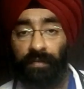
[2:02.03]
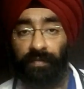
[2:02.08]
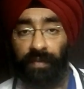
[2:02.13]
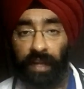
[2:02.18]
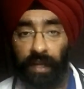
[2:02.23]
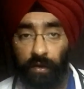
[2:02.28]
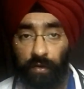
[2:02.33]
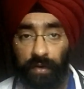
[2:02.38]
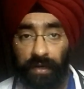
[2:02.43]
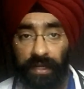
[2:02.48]
of
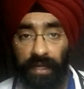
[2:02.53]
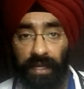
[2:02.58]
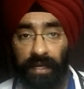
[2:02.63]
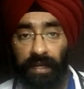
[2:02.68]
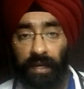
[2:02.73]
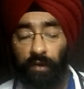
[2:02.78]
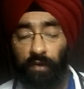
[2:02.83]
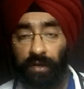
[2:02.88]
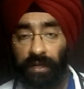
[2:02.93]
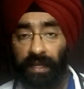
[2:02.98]

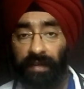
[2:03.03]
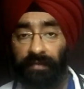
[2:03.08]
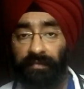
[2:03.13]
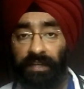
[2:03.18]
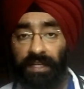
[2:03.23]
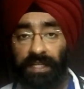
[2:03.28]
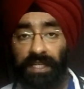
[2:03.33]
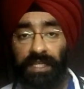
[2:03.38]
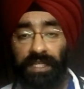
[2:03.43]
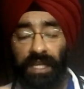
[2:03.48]
nicotine,
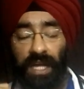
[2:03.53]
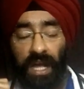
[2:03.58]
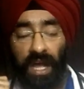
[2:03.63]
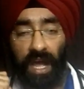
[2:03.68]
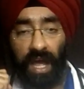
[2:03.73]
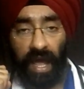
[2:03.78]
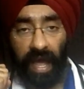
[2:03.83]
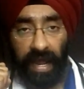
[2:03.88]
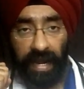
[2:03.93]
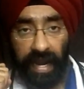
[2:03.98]
which is
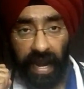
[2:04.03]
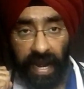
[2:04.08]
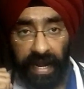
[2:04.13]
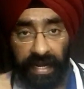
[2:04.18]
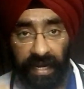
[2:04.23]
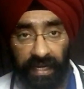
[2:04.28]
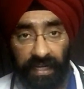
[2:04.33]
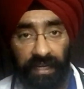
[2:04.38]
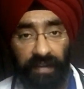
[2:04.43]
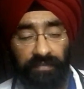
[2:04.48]
an
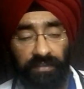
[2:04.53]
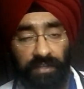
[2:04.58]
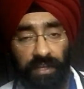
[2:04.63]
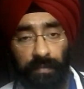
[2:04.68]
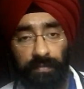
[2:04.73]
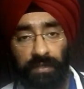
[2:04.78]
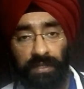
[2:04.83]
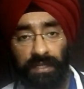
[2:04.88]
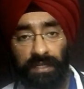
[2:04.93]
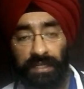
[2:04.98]
addictive
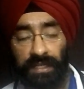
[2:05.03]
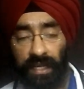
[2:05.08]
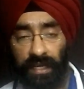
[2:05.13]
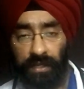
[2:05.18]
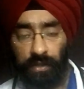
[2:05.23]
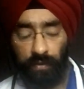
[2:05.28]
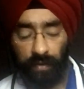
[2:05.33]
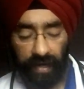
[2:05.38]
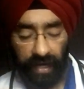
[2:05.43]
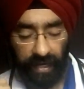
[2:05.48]
substance, and
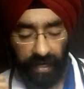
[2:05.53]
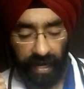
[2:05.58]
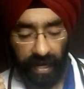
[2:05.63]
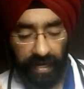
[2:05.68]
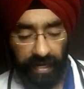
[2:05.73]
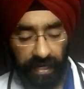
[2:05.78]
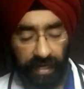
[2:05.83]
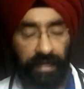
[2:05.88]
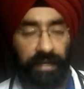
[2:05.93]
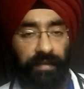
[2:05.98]
you get
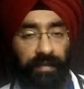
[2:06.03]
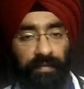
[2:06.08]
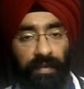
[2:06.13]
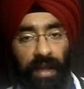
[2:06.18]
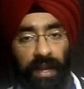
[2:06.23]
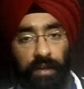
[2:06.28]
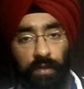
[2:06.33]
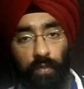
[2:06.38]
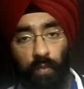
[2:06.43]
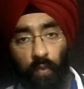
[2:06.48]
addictive
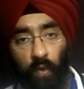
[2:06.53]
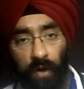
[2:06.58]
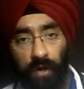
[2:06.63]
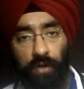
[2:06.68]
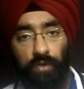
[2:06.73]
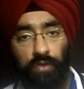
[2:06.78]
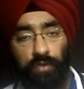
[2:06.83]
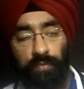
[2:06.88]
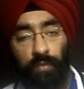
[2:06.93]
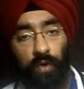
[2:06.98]
and you want
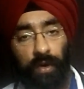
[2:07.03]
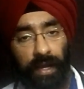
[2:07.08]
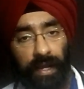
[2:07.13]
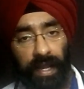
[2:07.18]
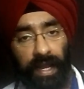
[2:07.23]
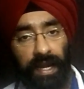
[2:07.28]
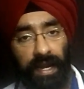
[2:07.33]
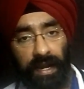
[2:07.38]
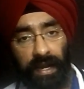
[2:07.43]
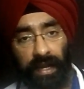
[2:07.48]
to smoke
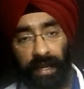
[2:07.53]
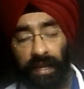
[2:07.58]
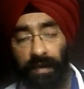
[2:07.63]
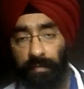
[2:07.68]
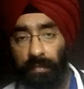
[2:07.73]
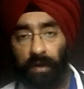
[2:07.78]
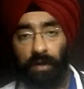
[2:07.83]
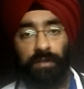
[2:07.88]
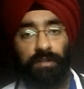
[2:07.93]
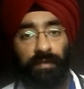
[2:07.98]
again and
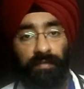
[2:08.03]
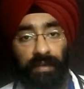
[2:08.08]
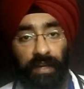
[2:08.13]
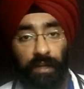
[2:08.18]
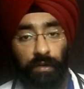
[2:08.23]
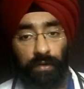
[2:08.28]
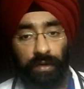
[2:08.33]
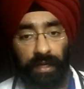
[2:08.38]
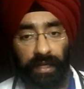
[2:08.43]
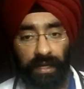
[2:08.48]
again because of
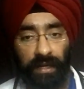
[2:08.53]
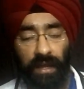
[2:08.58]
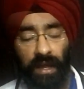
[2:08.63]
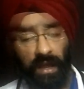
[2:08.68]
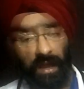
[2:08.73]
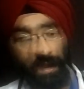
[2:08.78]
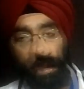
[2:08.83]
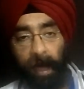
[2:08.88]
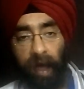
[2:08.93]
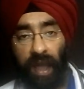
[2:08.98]
nicotine.
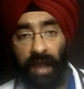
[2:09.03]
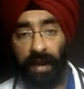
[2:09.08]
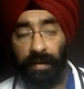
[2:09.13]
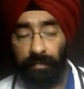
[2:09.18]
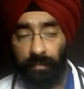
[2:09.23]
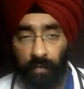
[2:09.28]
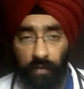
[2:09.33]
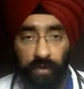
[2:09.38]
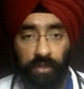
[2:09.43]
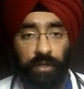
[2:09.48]

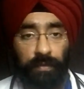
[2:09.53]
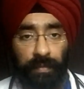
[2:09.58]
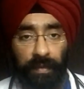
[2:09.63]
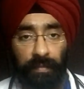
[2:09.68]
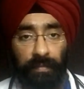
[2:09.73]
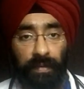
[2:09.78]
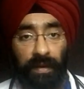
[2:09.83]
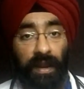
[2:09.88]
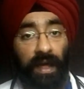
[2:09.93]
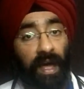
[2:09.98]
And most
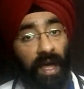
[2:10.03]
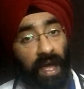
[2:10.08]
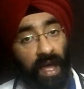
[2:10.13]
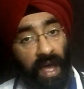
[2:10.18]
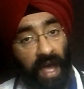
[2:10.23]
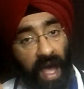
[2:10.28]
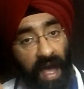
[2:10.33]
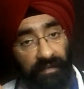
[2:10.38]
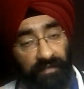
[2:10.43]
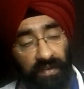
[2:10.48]
people
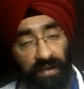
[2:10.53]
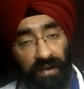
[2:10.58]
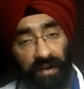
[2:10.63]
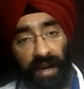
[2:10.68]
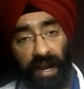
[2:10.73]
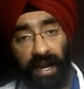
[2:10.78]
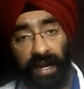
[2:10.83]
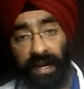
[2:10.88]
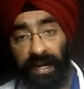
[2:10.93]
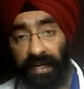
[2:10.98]
have
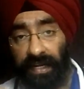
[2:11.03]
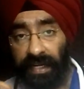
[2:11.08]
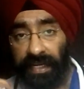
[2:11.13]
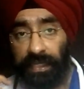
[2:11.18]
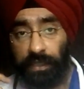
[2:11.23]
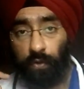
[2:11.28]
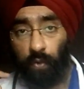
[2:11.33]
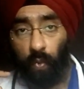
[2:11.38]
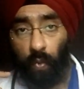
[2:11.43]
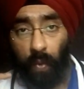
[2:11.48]
tried at
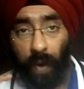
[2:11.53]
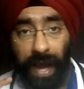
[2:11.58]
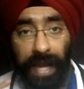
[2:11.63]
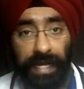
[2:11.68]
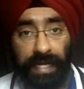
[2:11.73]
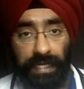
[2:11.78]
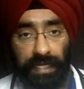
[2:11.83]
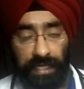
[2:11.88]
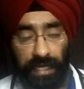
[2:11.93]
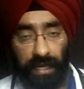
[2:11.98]
least
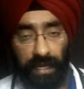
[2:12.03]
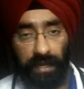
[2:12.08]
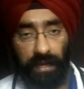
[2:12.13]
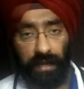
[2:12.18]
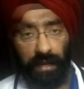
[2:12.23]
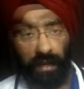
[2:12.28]
once